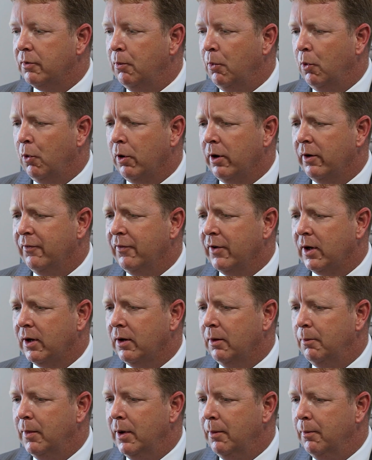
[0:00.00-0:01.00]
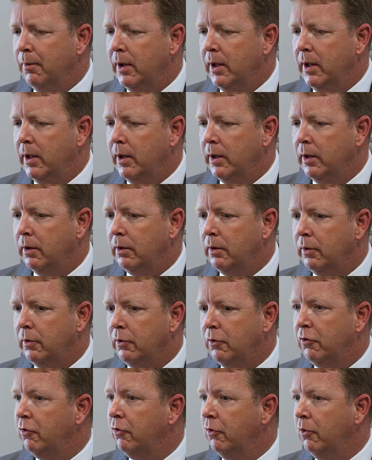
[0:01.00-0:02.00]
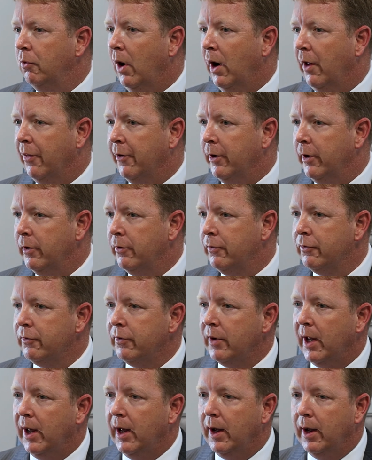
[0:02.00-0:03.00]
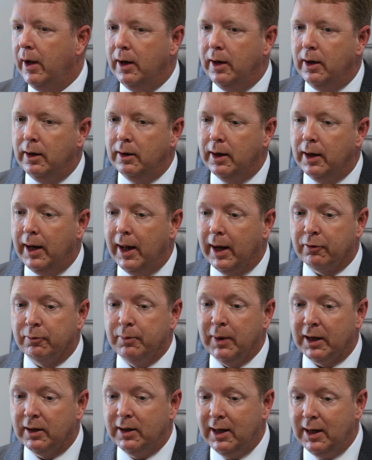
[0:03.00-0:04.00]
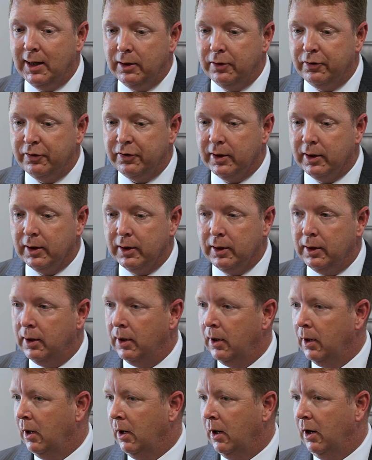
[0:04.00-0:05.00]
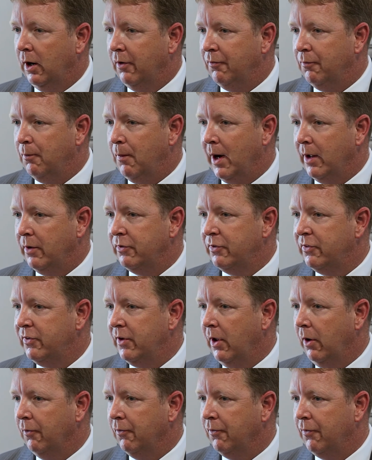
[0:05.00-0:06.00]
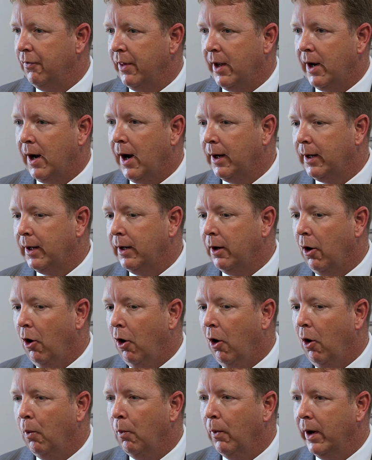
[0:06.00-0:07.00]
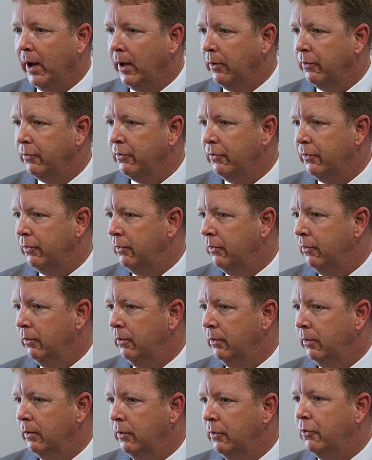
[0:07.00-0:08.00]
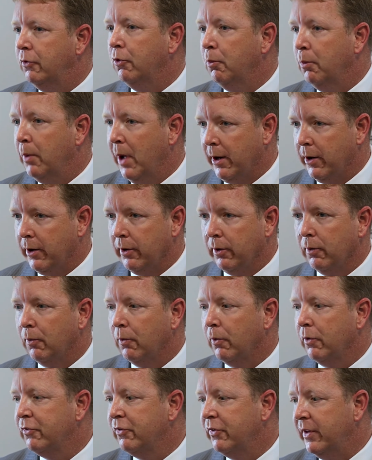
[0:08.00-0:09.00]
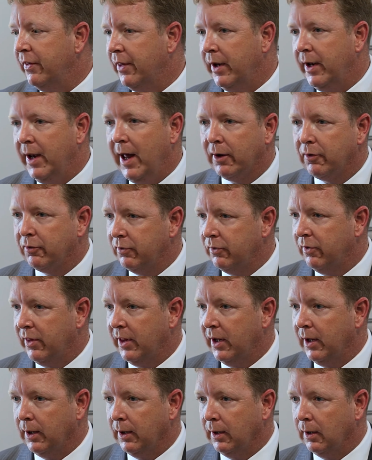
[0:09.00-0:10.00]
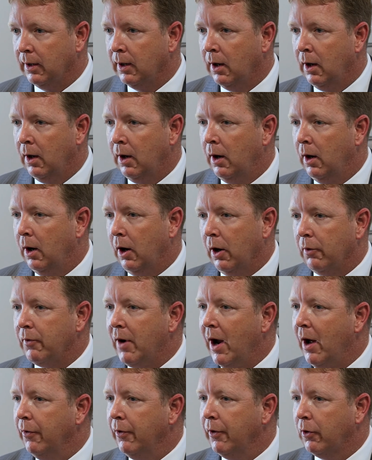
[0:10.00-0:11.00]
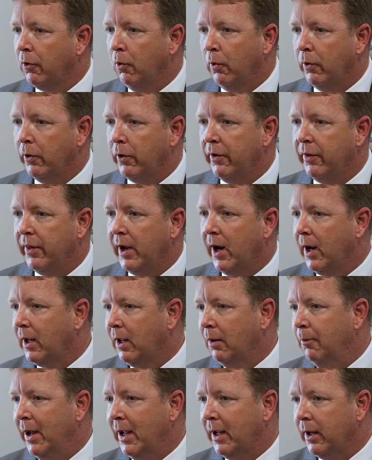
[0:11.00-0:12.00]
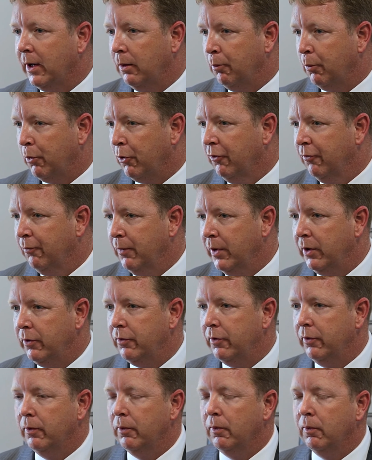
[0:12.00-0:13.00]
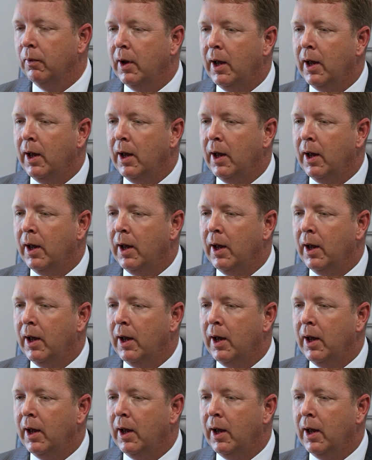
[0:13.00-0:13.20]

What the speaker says: more of a commitment to others and an expectation of myself that I can always do better or see the next thing around the corner that I can make an improvement to.